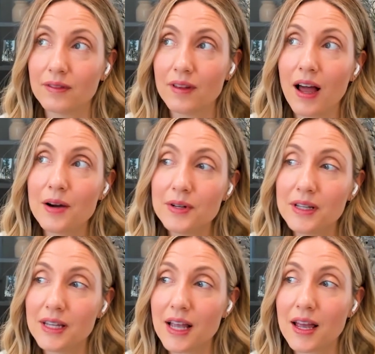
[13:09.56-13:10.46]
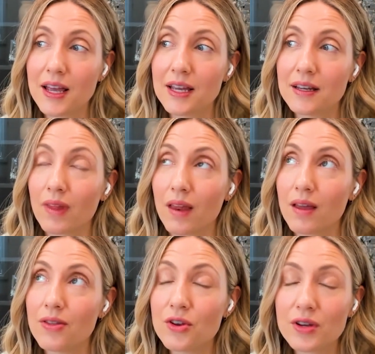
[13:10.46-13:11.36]
I would say
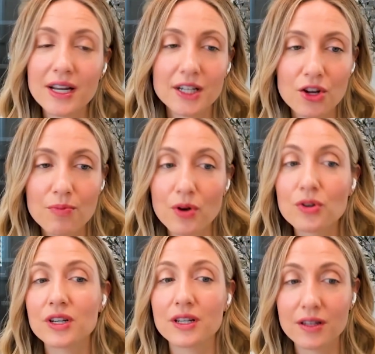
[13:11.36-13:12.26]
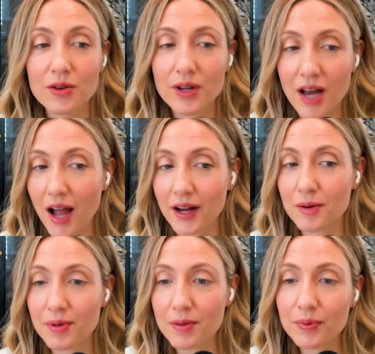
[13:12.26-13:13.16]
that you could take two approaches. You could hire
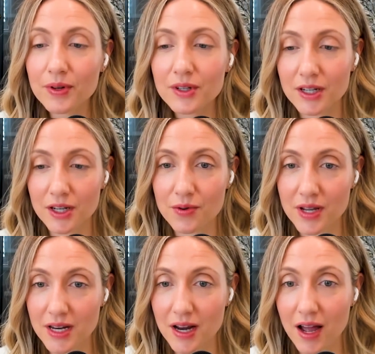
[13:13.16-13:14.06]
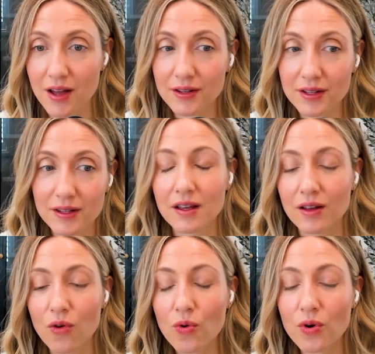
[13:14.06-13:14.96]
people to do it in house,
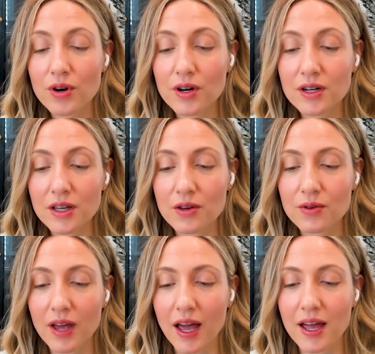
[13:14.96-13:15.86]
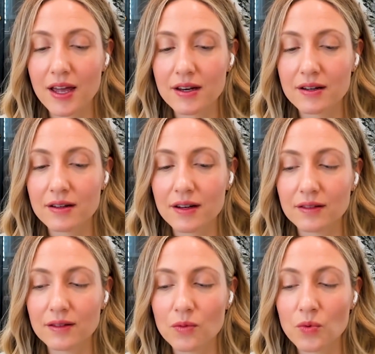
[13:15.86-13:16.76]
or you can
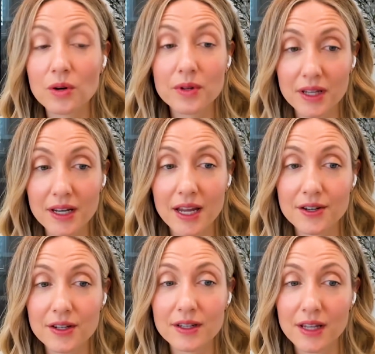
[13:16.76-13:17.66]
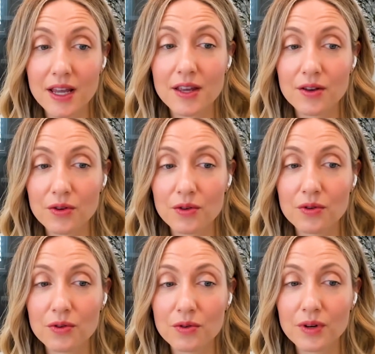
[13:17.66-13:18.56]
work with an agency
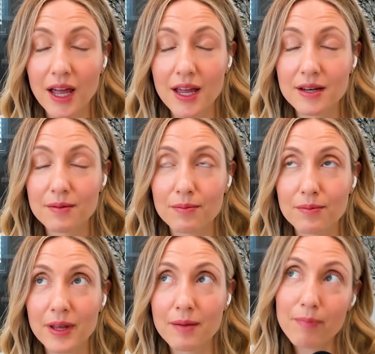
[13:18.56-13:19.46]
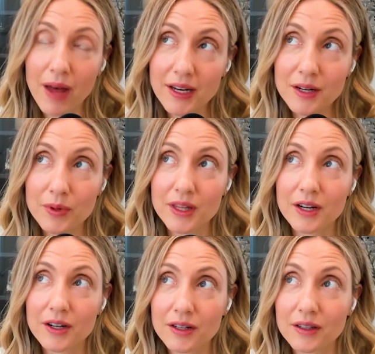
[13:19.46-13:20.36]
who can be embedded with
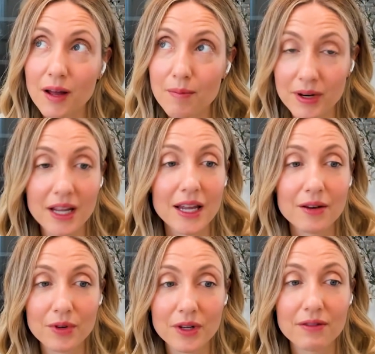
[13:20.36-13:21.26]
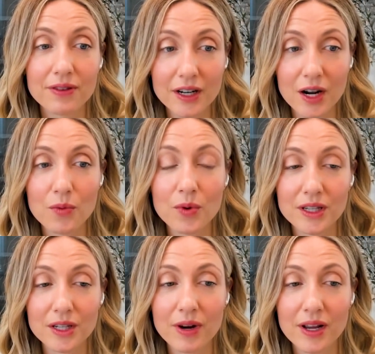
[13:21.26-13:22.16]
your company and really figure out
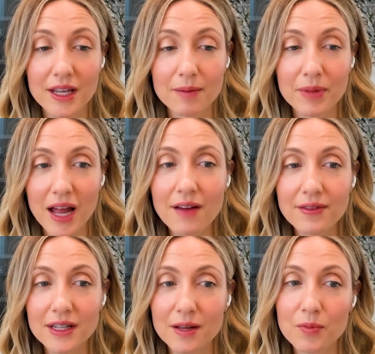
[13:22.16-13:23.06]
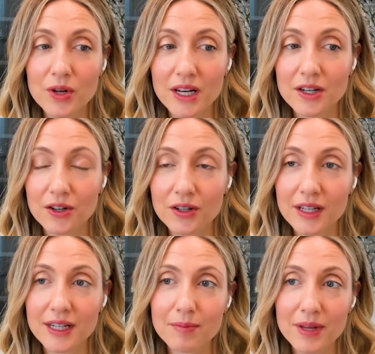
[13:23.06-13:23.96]
what's the right thing. Yep. But having someone
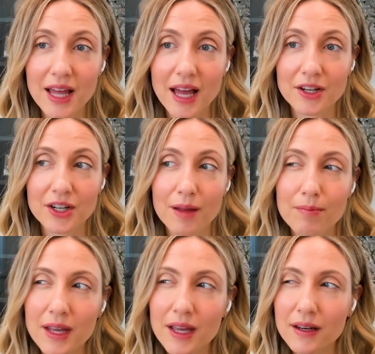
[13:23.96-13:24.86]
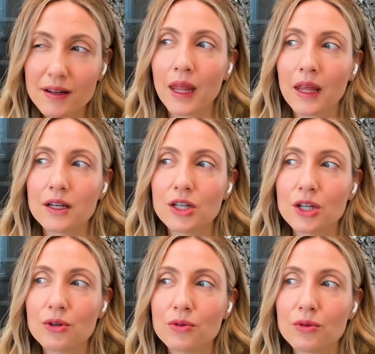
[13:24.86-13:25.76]
internally to be that champion
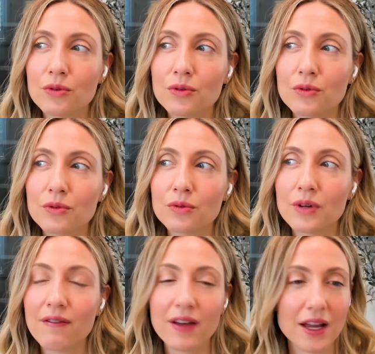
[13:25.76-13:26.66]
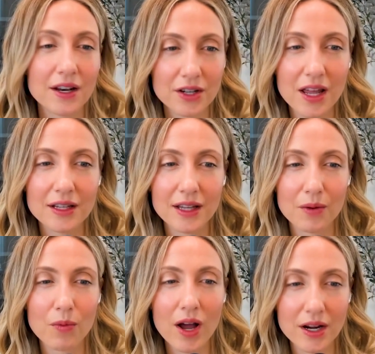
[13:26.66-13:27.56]
to evangelize
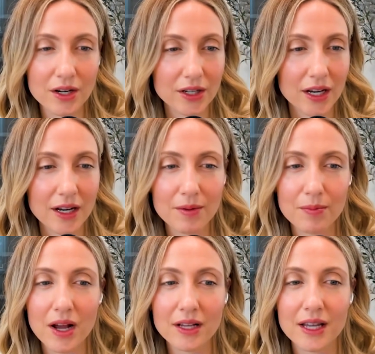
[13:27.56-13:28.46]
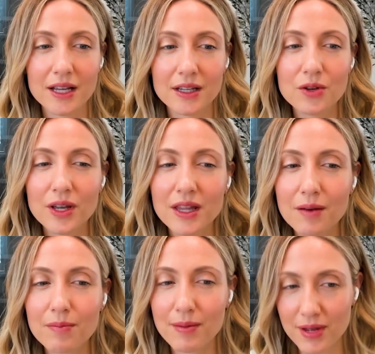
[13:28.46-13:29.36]
like why you're setting up the process who can
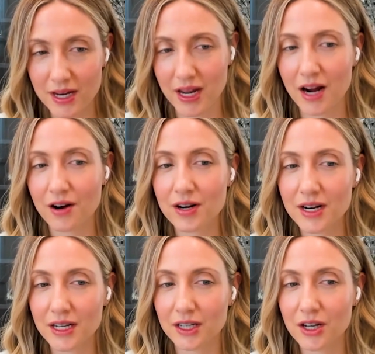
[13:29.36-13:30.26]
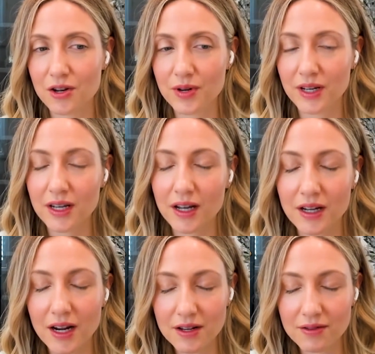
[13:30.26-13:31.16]
then maybe inherit it too and, and,
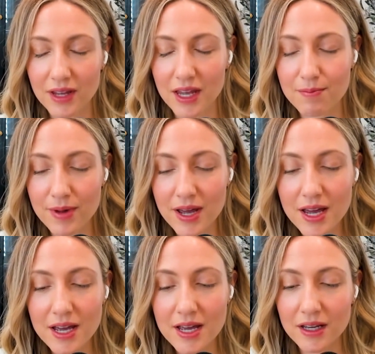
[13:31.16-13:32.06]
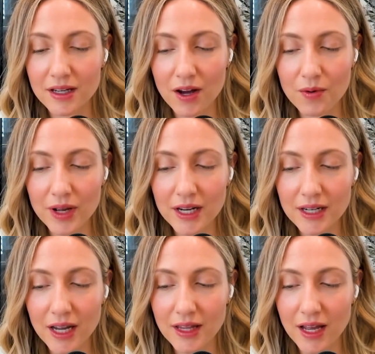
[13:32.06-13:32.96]
kind of keep it going
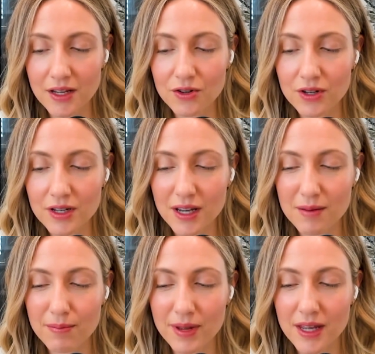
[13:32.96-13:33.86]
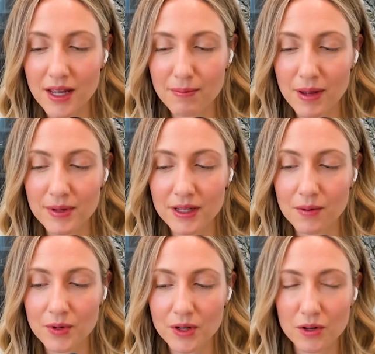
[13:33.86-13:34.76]
and that usually can be like maybe
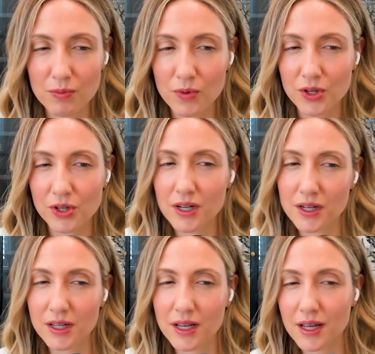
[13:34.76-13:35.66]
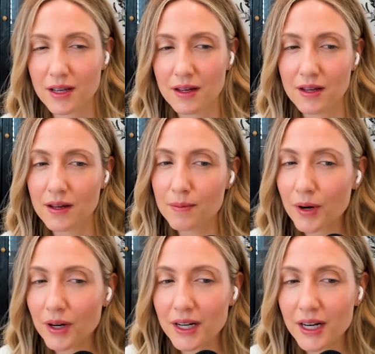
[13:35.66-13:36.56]
someone who's more traditionally
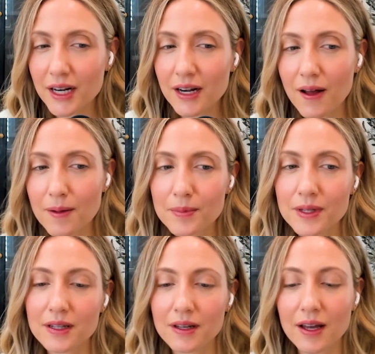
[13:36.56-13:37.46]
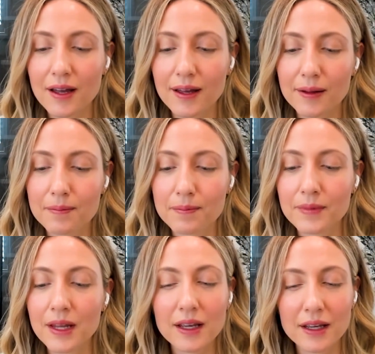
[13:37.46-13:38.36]
marketing ops um,
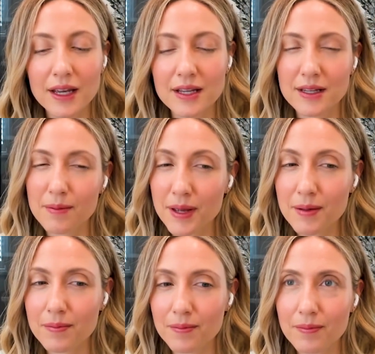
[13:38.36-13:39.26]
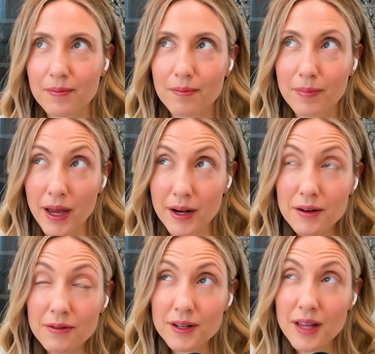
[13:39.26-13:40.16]
is a bit better
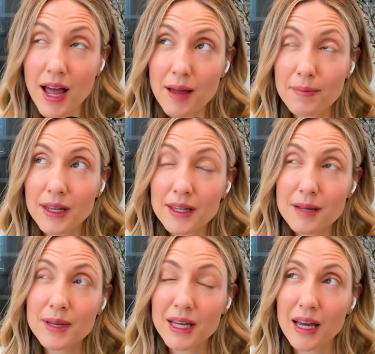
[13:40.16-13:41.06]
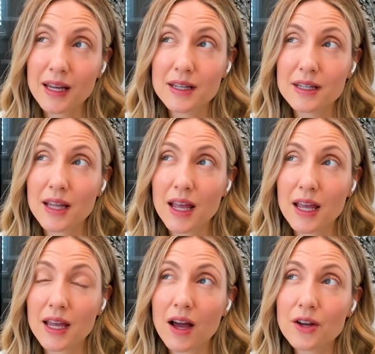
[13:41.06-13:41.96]
for that mainly because
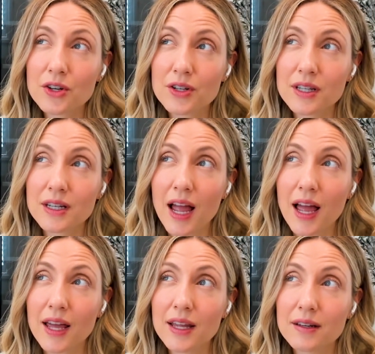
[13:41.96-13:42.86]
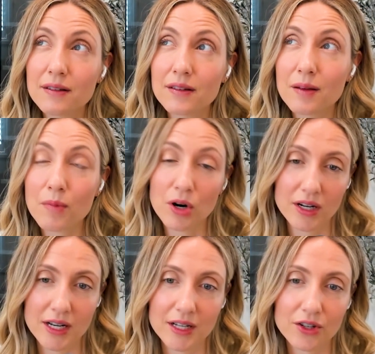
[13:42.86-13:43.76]
they understand the
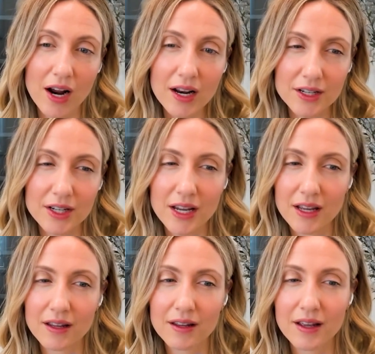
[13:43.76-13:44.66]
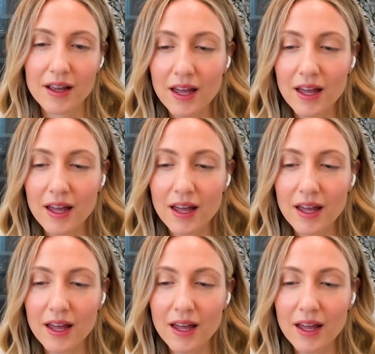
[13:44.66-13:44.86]
marketing strategy mm-hmm.